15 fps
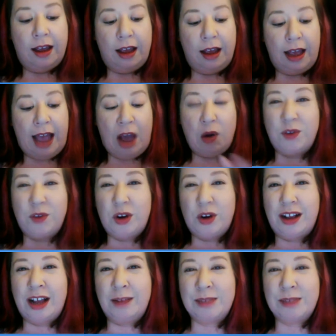However,
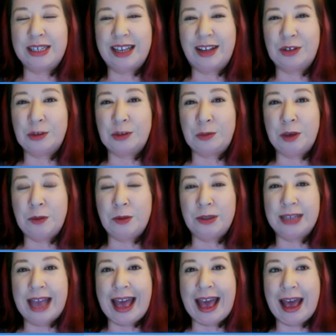it comes down to people's
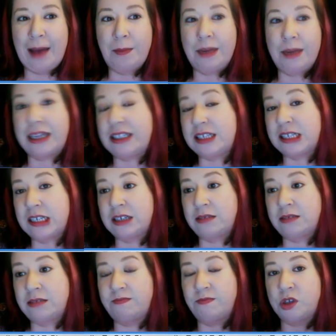habits.
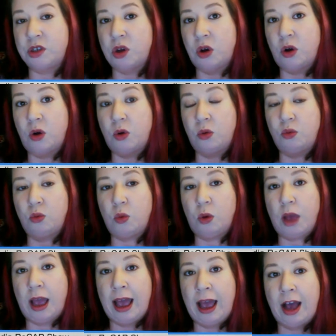So
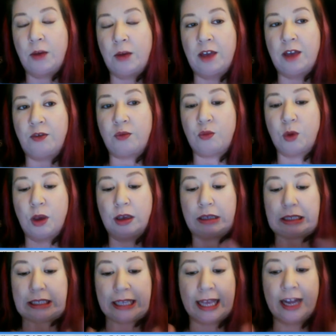if
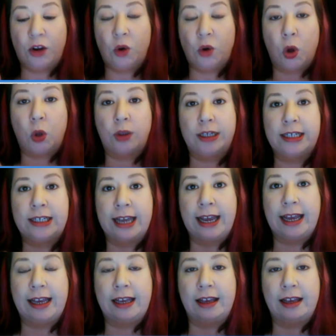it'll only
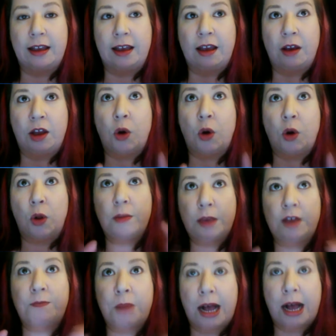be
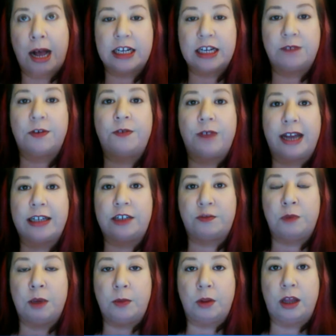a positive effect if
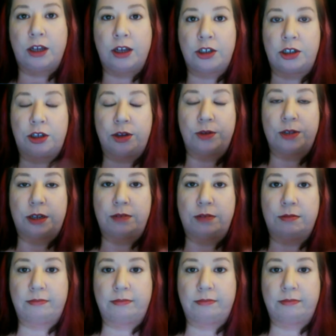people actually use it.